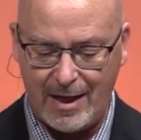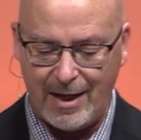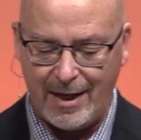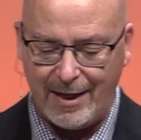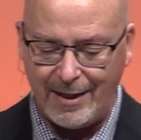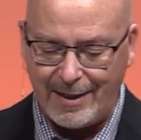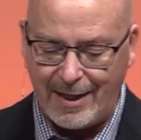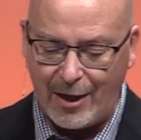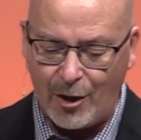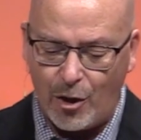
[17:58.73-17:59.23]

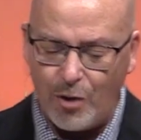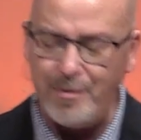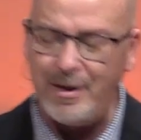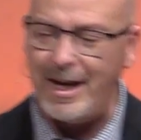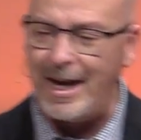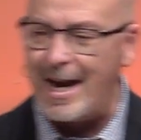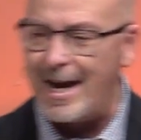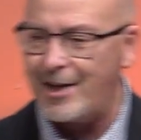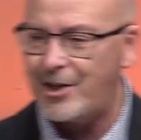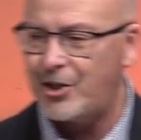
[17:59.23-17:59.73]
Naomi
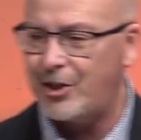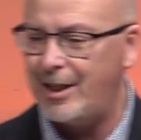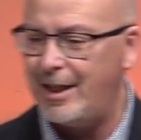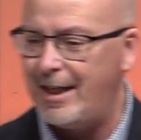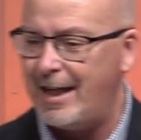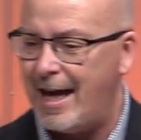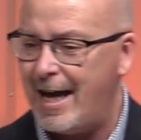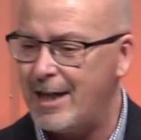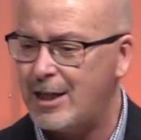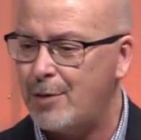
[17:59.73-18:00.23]

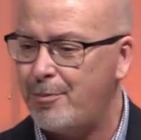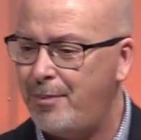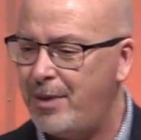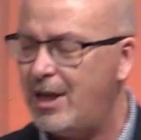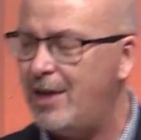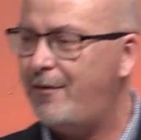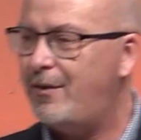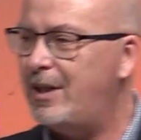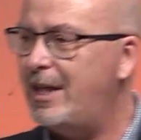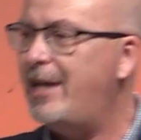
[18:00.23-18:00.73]
actually has a bit
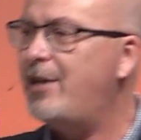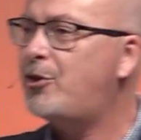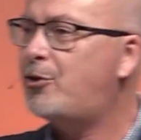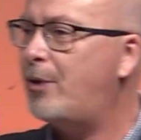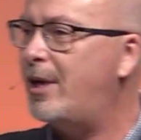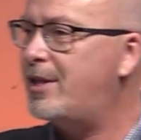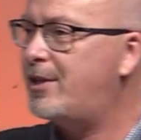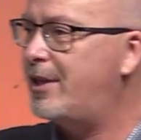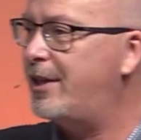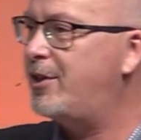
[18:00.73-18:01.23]
of an
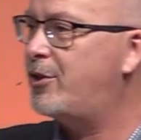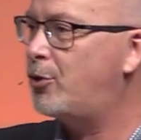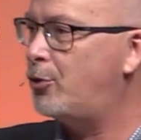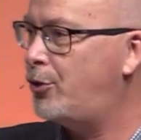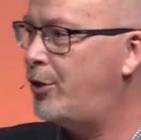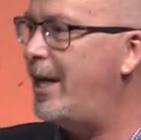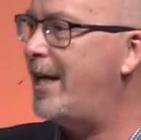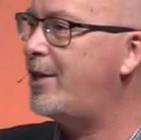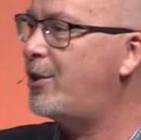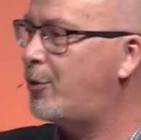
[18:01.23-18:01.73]
interesting
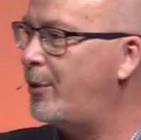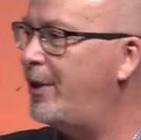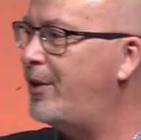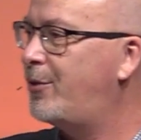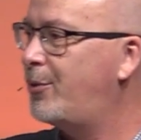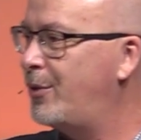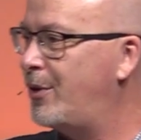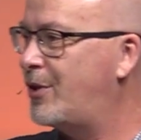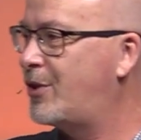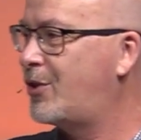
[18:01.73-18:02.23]
trajectory
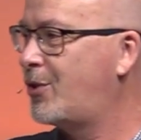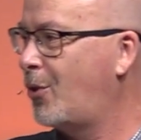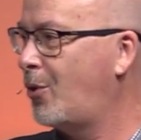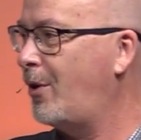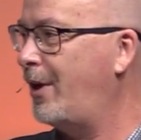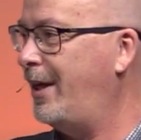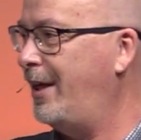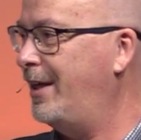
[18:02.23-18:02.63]
through the story,